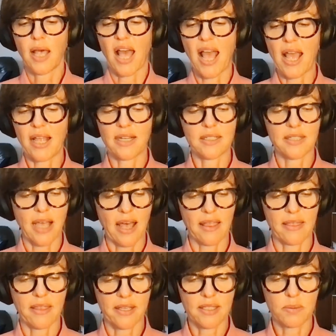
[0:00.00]
And
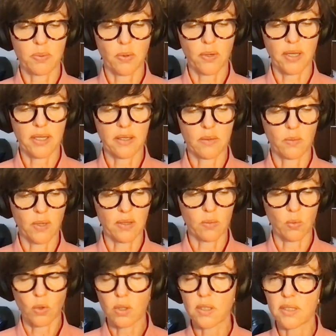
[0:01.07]
at this point, with
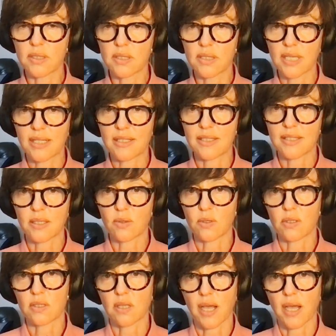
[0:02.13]
woolens and silks,